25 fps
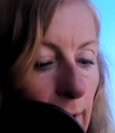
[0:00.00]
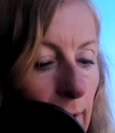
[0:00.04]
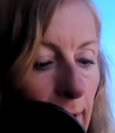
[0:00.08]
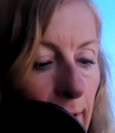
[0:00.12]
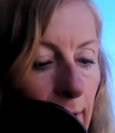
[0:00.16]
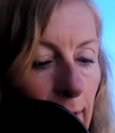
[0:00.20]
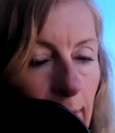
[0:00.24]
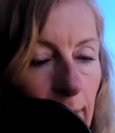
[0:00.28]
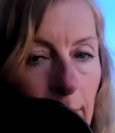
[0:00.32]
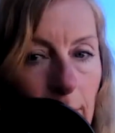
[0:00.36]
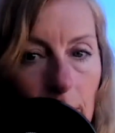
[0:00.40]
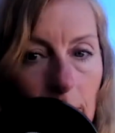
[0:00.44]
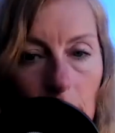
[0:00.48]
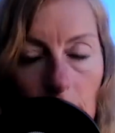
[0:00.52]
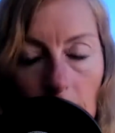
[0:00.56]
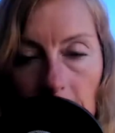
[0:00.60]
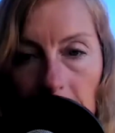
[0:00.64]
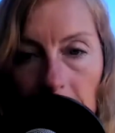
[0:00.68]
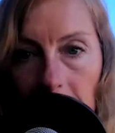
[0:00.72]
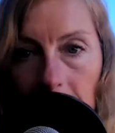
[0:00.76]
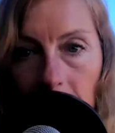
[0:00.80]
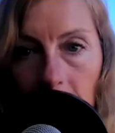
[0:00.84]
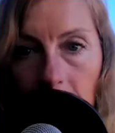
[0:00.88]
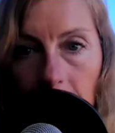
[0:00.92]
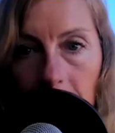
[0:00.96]
and
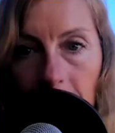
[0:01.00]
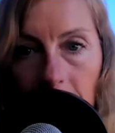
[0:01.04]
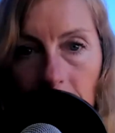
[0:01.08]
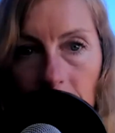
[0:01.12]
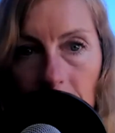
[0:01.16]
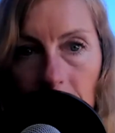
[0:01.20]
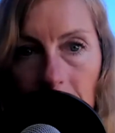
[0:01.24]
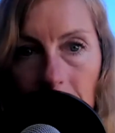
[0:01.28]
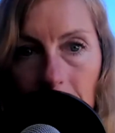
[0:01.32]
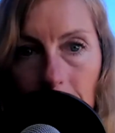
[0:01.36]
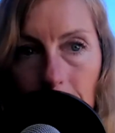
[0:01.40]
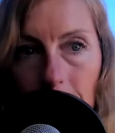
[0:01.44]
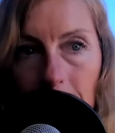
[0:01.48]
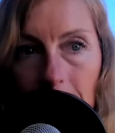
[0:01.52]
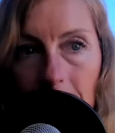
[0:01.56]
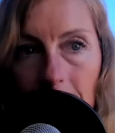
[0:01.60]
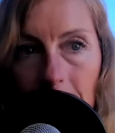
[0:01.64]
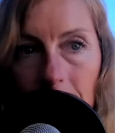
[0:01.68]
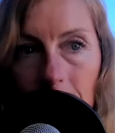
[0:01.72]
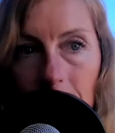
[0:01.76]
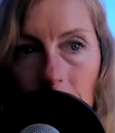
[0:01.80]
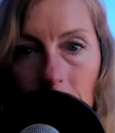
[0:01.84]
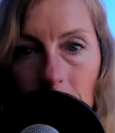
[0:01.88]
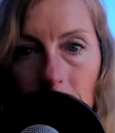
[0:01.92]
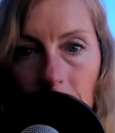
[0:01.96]
looking at our exercise, but
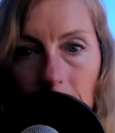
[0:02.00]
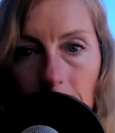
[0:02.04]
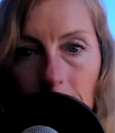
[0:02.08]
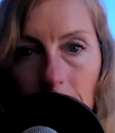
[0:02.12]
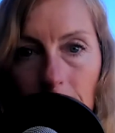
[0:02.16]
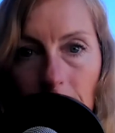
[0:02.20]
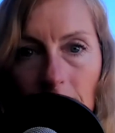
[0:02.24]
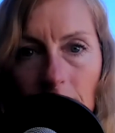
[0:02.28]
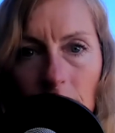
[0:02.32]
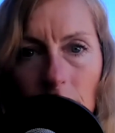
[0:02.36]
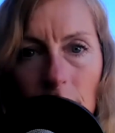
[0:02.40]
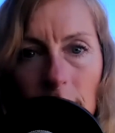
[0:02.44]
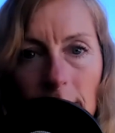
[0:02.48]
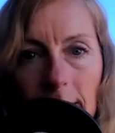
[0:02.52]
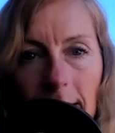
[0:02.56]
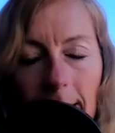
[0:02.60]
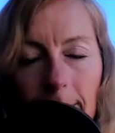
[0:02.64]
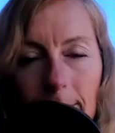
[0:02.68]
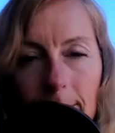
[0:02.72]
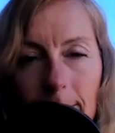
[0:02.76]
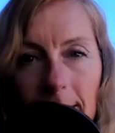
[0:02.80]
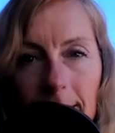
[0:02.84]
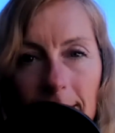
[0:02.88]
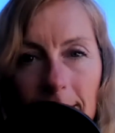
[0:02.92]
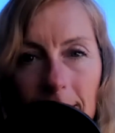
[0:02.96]
then do some functional
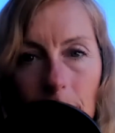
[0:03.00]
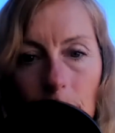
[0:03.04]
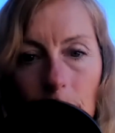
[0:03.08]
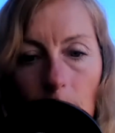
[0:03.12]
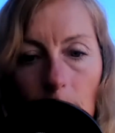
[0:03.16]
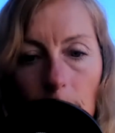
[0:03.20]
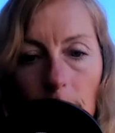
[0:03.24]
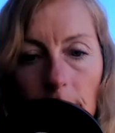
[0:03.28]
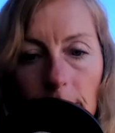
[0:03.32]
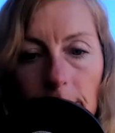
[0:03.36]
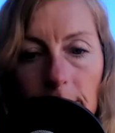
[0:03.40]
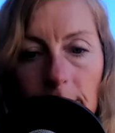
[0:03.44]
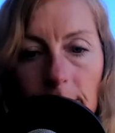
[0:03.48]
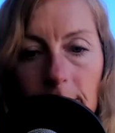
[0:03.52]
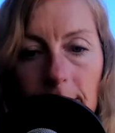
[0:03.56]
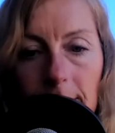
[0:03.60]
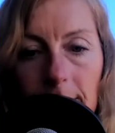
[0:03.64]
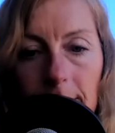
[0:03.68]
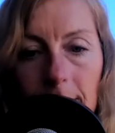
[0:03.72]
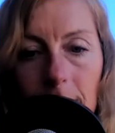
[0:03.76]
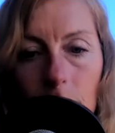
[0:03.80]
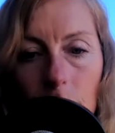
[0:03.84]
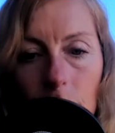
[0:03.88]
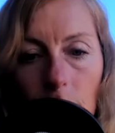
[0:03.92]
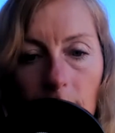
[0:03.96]
lab testing when we're
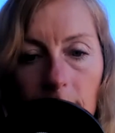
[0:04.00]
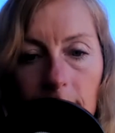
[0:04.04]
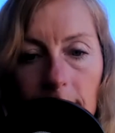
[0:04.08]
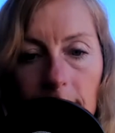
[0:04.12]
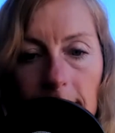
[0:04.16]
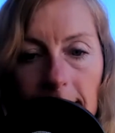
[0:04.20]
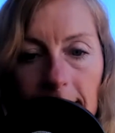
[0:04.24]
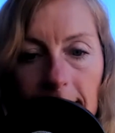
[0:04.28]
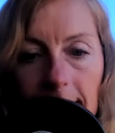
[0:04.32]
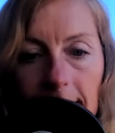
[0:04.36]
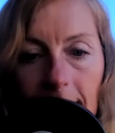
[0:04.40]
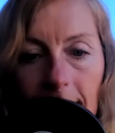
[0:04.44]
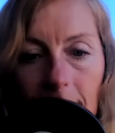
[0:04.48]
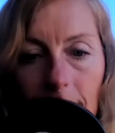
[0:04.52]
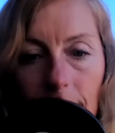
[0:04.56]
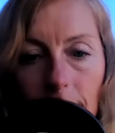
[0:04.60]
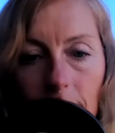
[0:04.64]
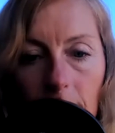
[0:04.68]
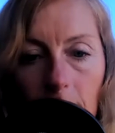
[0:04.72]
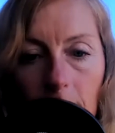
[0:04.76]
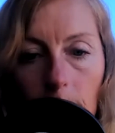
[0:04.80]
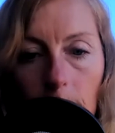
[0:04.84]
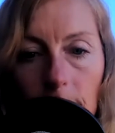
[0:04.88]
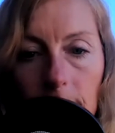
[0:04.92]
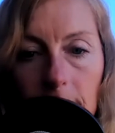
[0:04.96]
just struggling, can't
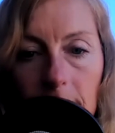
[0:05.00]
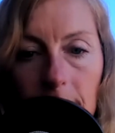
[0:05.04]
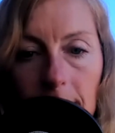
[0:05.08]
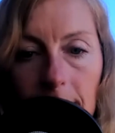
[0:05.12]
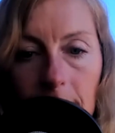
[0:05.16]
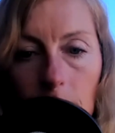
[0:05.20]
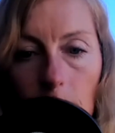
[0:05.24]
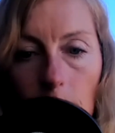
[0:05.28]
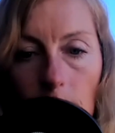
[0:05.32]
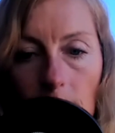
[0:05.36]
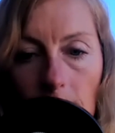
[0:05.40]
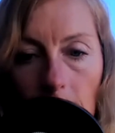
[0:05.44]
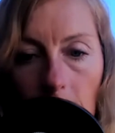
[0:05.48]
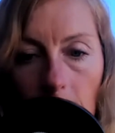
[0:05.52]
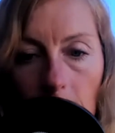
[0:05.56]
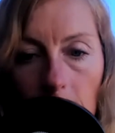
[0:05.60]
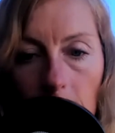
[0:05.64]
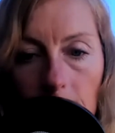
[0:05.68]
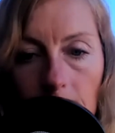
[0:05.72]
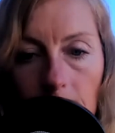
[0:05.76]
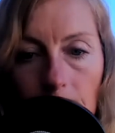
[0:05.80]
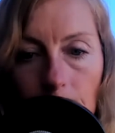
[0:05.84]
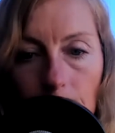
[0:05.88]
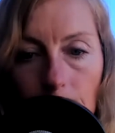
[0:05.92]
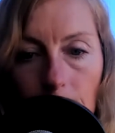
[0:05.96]
figure out what's going
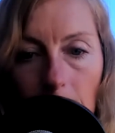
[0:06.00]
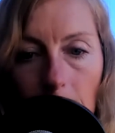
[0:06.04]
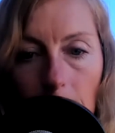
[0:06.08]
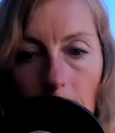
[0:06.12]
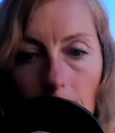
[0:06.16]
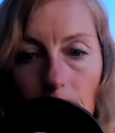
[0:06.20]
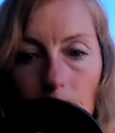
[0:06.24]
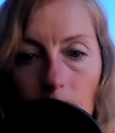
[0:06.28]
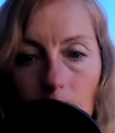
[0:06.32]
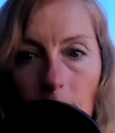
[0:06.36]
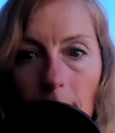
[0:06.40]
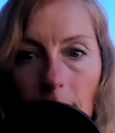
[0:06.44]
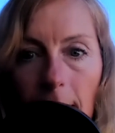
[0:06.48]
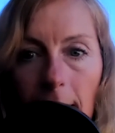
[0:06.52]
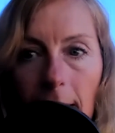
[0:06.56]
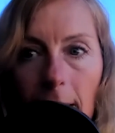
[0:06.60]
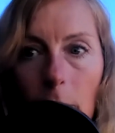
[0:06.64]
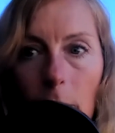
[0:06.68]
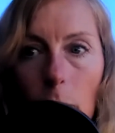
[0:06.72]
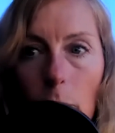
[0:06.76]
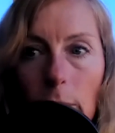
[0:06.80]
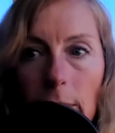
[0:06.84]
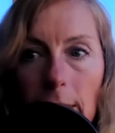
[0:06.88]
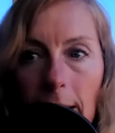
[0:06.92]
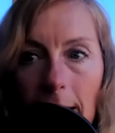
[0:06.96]
on
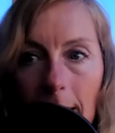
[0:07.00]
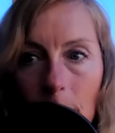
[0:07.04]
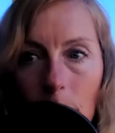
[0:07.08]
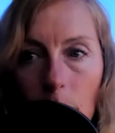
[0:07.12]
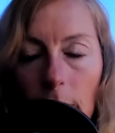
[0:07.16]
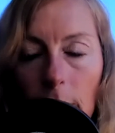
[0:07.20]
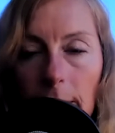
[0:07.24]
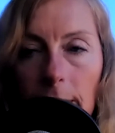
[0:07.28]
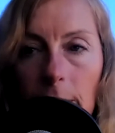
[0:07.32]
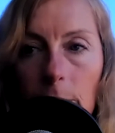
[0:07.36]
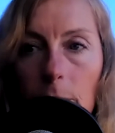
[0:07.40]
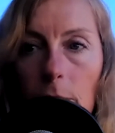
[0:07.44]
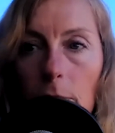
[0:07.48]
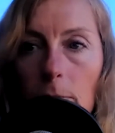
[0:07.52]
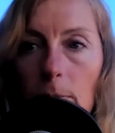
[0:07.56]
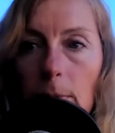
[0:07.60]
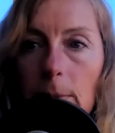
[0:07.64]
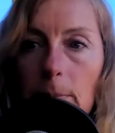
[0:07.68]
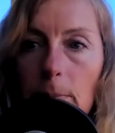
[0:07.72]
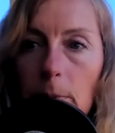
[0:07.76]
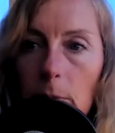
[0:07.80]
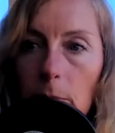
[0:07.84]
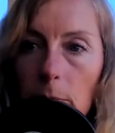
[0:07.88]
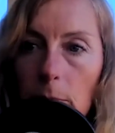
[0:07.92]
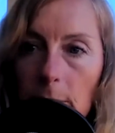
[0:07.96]
when I'm working with
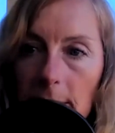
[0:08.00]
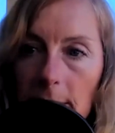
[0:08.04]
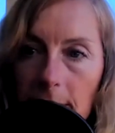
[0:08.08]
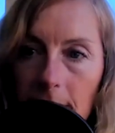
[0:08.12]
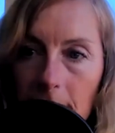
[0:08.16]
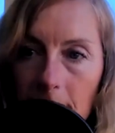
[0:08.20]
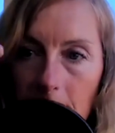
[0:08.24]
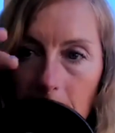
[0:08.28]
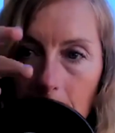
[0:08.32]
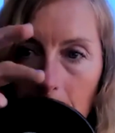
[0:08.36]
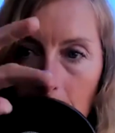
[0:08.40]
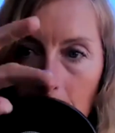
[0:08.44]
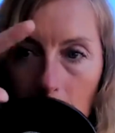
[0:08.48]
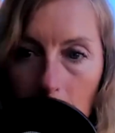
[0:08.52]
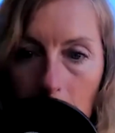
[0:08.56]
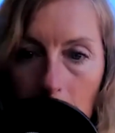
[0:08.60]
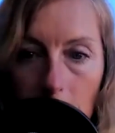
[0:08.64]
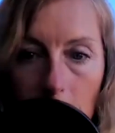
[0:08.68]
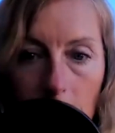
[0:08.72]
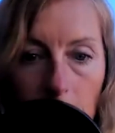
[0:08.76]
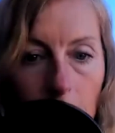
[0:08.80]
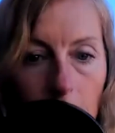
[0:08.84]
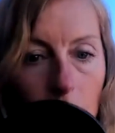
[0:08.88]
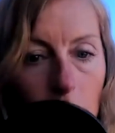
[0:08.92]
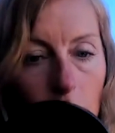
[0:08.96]
people, we start with
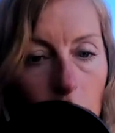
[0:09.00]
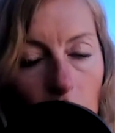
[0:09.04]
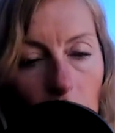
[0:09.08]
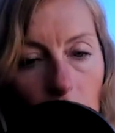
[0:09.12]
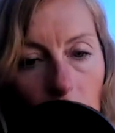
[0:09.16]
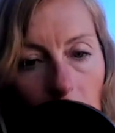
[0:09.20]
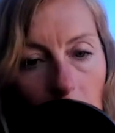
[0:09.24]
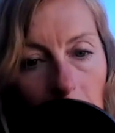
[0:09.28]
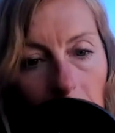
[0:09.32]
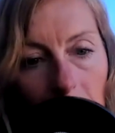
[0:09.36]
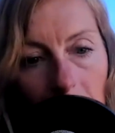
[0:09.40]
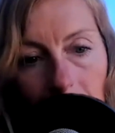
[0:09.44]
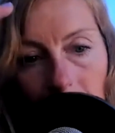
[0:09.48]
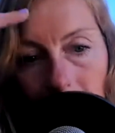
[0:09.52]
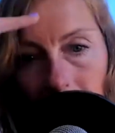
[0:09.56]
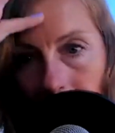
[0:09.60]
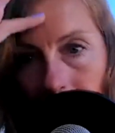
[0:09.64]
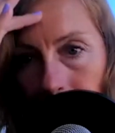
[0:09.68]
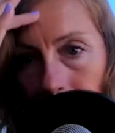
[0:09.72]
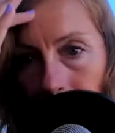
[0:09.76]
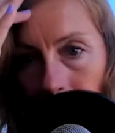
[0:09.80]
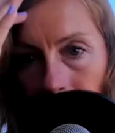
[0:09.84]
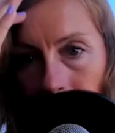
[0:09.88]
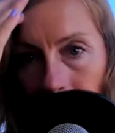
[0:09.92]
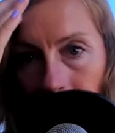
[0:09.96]
the nutrition
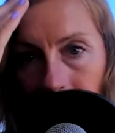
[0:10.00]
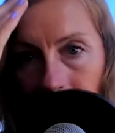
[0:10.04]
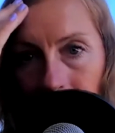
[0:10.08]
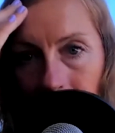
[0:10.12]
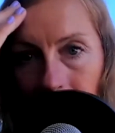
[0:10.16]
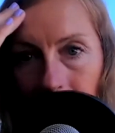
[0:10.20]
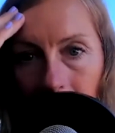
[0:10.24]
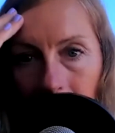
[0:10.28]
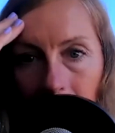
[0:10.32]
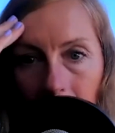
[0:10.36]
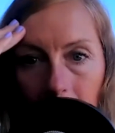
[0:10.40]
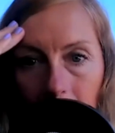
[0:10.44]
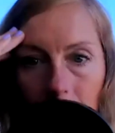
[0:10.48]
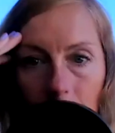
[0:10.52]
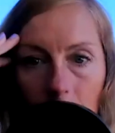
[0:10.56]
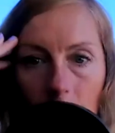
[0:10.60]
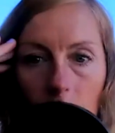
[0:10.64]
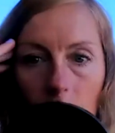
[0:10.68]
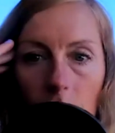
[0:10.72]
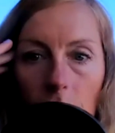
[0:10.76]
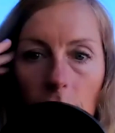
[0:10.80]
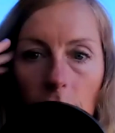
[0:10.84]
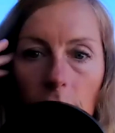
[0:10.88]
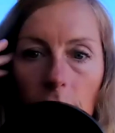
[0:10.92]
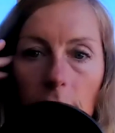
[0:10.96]
and the lifestyle and
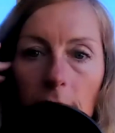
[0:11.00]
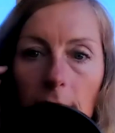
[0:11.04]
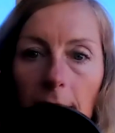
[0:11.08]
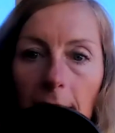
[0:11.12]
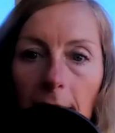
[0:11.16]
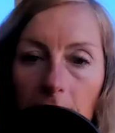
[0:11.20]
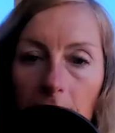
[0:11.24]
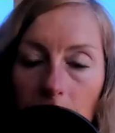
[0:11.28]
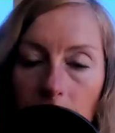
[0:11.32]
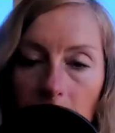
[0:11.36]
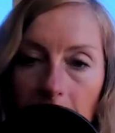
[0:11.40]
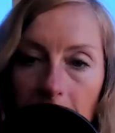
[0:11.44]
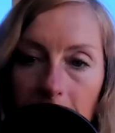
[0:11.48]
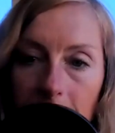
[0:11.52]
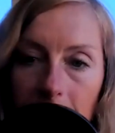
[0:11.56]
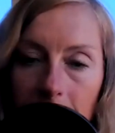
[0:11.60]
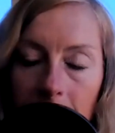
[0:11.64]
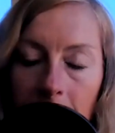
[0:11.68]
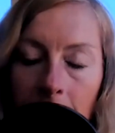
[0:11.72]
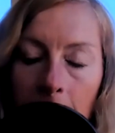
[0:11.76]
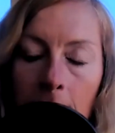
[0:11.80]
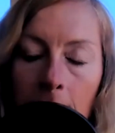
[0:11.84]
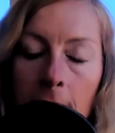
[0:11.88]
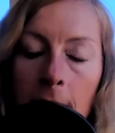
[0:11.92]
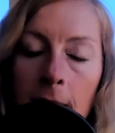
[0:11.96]
nutrition
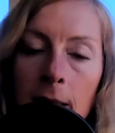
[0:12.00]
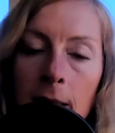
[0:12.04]
exercise